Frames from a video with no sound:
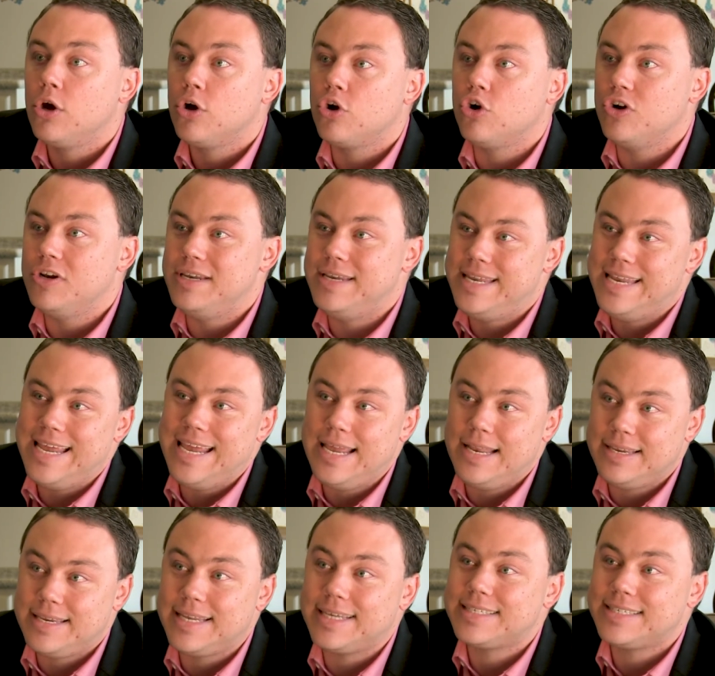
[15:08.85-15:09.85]
could
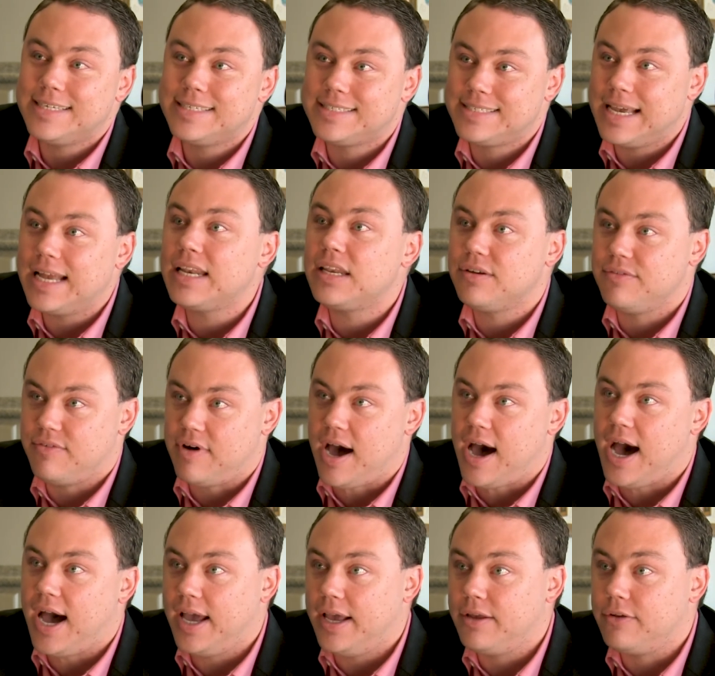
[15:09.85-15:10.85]

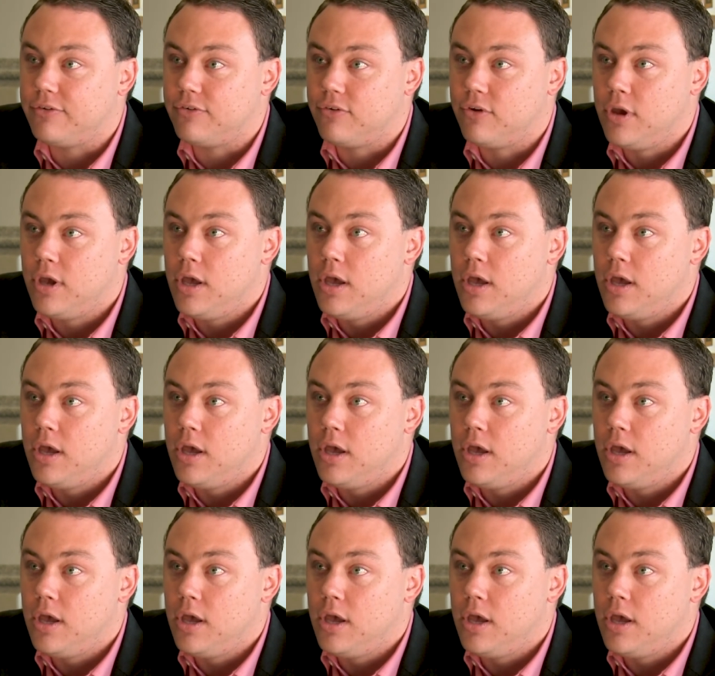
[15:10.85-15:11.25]
disincentivize